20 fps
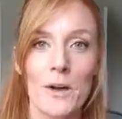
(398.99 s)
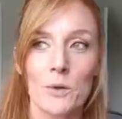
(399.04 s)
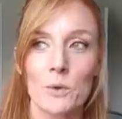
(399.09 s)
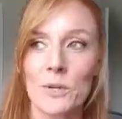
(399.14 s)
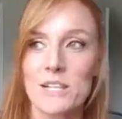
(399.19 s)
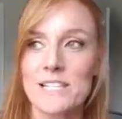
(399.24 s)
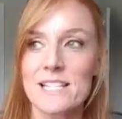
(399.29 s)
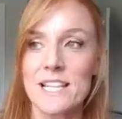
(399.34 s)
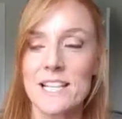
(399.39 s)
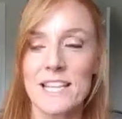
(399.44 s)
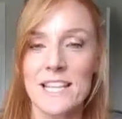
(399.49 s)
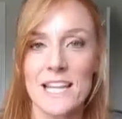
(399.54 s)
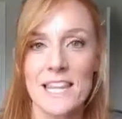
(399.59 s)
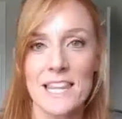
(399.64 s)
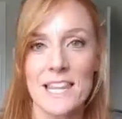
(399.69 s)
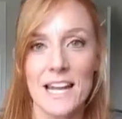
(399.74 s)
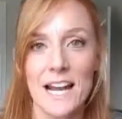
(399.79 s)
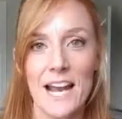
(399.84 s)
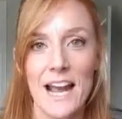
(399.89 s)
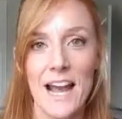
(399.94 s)
reason
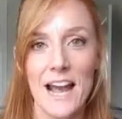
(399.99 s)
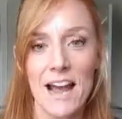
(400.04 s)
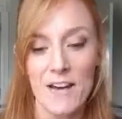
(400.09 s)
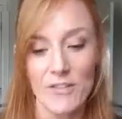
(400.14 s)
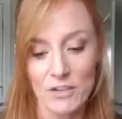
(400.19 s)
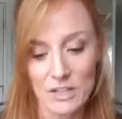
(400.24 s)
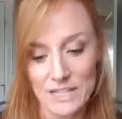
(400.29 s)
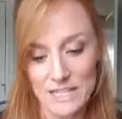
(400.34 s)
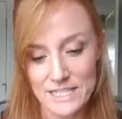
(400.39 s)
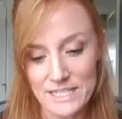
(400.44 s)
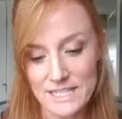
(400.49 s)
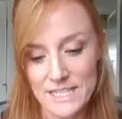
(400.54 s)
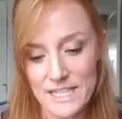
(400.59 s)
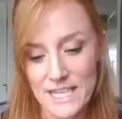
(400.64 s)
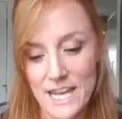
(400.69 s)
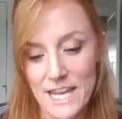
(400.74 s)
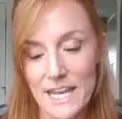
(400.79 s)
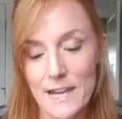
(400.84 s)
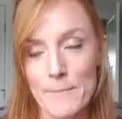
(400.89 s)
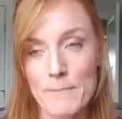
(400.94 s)
that I have is
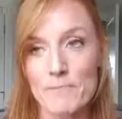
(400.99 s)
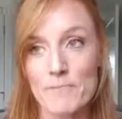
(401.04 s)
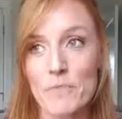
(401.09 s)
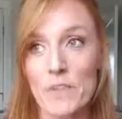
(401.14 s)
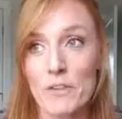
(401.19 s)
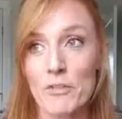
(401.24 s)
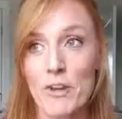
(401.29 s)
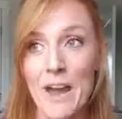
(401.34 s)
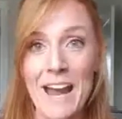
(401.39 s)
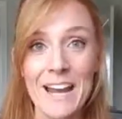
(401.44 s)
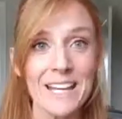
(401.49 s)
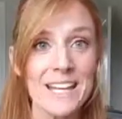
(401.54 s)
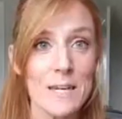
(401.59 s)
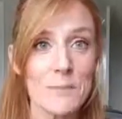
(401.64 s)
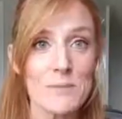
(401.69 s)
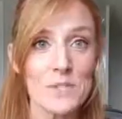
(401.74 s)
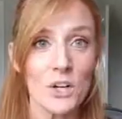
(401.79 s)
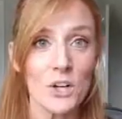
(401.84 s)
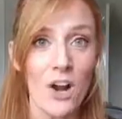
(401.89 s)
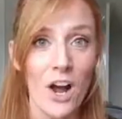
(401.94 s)
that fat
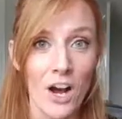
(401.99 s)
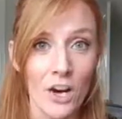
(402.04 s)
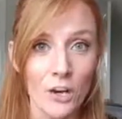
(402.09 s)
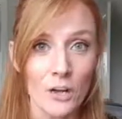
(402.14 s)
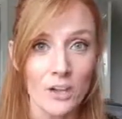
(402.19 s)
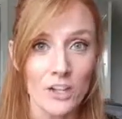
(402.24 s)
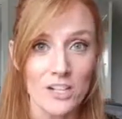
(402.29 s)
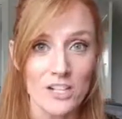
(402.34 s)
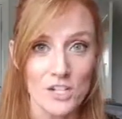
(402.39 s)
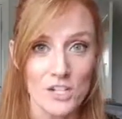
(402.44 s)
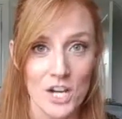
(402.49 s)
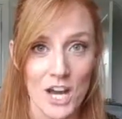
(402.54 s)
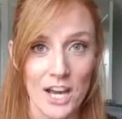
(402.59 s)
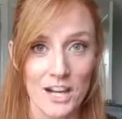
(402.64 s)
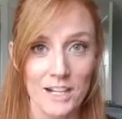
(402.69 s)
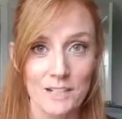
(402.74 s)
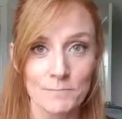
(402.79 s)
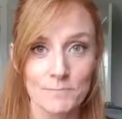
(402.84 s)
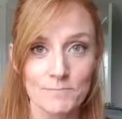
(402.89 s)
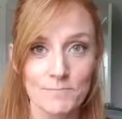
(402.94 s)
keeps our hunger in
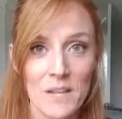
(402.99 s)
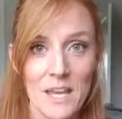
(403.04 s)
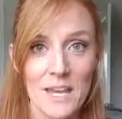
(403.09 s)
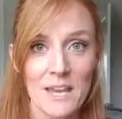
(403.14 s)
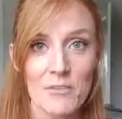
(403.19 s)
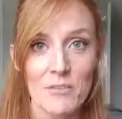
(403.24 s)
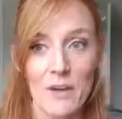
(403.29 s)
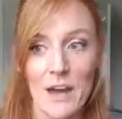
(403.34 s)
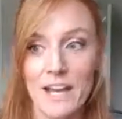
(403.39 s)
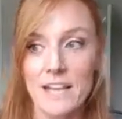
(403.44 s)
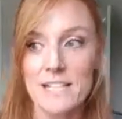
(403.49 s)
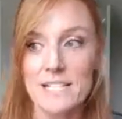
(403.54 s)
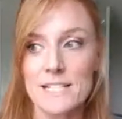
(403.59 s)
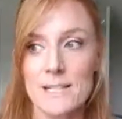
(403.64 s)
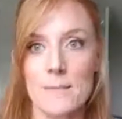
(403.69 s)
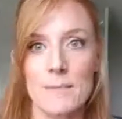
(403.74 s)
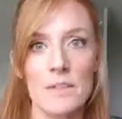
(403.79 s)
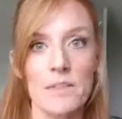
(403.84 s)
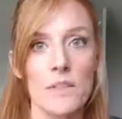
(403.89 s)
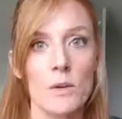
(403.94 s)
check. Fat is
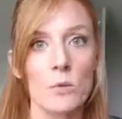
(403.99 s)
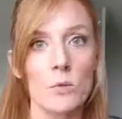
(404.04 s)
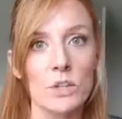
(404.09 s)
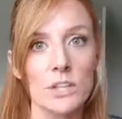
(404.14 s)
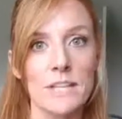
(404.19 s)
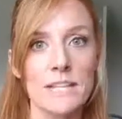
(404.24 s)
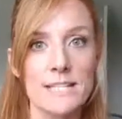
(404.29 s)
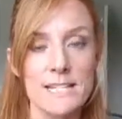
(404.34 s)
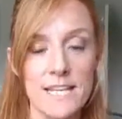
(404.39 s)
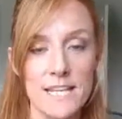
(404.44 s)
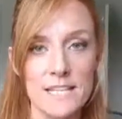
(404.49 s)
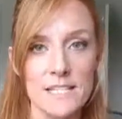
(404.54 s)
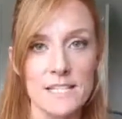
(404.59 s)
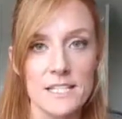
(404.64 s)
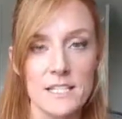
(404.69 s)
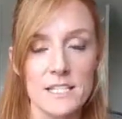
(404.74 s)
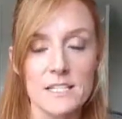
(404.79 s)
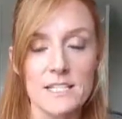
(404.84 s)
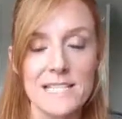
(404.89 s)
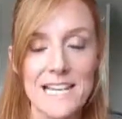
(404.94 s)
something that really
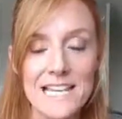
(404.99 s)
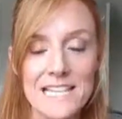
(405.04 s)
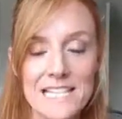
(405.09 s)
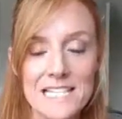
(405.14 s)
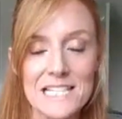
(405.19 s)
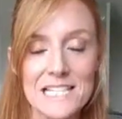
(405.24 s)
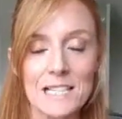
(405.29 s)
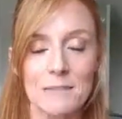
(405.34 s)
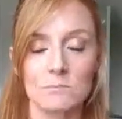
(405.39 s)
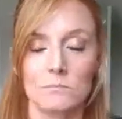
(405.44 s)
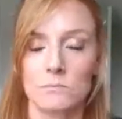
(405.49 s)
satiates